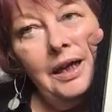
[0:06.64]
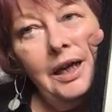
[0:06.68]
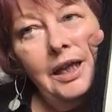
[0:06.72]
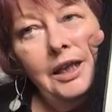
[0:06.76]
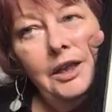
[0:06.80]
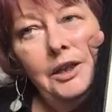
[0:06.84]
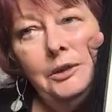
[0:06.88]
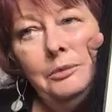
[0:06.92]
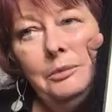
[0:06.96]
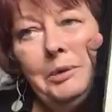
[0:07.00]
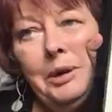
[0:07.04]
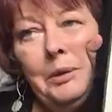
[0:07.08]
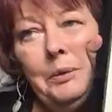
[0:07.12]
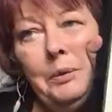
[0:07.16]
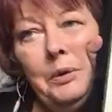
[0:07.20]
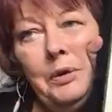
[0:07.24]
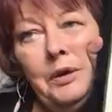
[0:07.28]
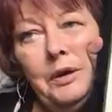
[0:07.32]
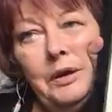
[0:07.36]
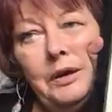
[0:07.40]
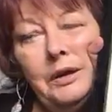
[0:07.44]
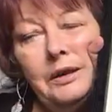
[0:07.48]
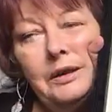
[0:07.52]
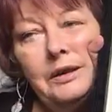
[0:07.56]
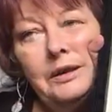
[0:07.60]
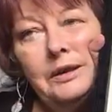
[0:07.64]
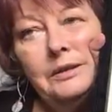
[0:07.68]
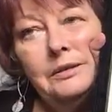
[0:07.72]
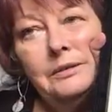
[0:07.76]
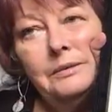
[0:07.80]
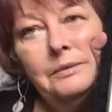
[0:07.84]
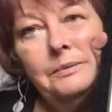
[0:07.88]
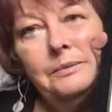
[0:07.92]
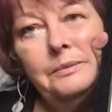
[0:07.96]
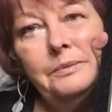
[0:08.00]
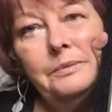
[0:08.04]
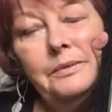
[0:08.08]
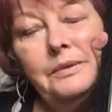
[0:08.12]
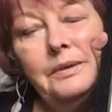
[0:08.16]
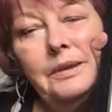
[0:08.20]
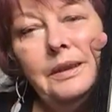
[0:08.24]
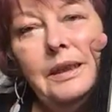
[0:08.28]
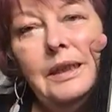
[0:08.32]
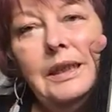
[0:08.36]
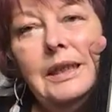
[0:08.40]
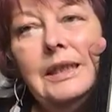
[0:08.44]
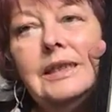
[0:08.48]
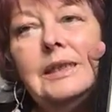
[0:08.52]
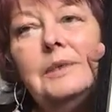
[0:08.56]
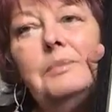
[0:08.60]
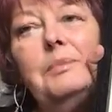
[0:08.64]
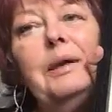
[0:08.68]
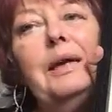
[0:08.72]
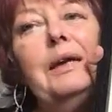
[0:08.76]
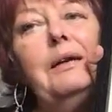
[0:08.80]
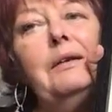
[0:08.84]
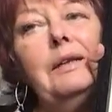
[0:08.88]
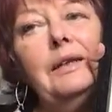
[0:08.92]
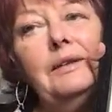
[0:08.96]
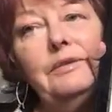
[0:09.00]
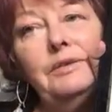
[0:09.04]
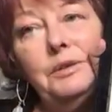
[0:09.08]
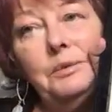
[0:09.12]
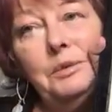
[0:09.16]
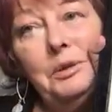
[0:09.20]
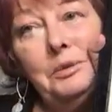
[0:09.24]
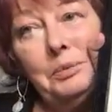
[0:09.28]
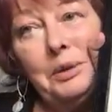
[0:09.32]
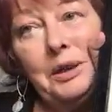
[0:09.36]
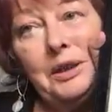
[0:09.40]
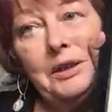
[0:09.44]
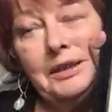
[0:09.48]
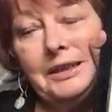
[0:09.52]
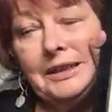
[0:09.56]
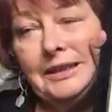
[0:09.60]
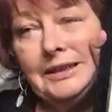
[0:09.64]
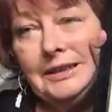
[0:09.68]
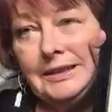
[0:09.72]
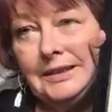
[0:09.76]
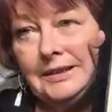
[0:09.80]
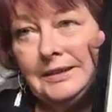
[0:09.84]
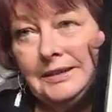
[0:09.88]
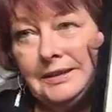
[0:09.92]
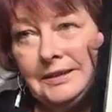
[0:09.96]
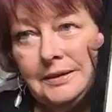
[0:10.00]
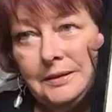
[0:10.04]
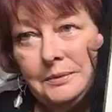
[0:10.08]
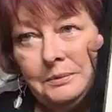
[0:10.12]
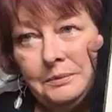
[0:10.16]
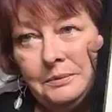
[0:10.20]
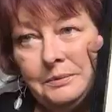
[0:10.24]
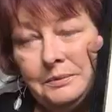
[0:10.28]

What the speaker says: A lot of my work is about living with Parkinson's